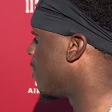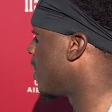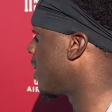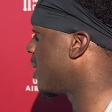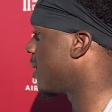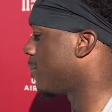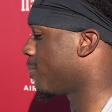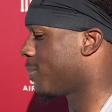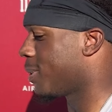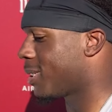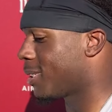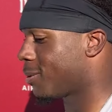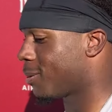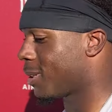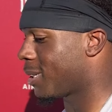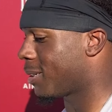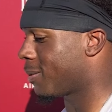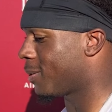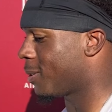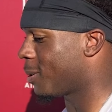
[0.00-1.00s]
bust bust
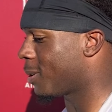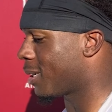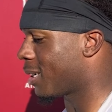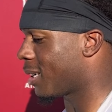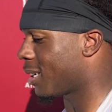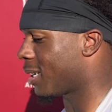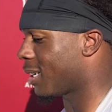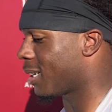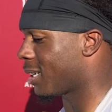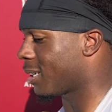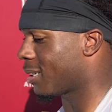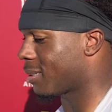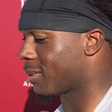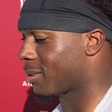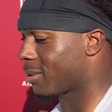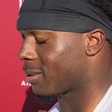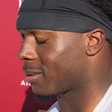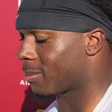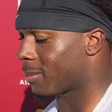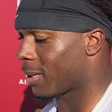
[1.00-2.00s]
whatever you can get.
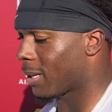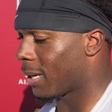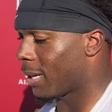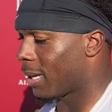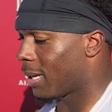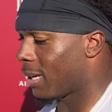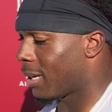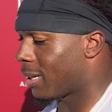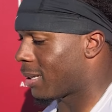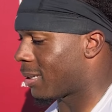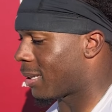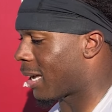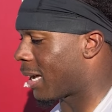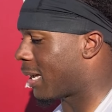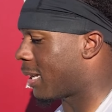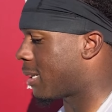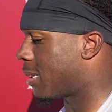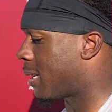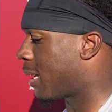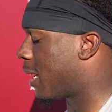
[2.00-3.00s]
Um,
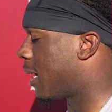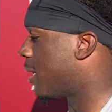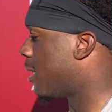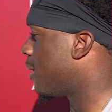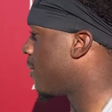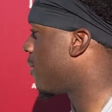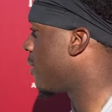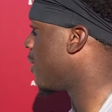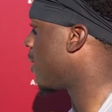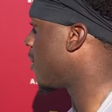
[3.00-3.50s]
not not living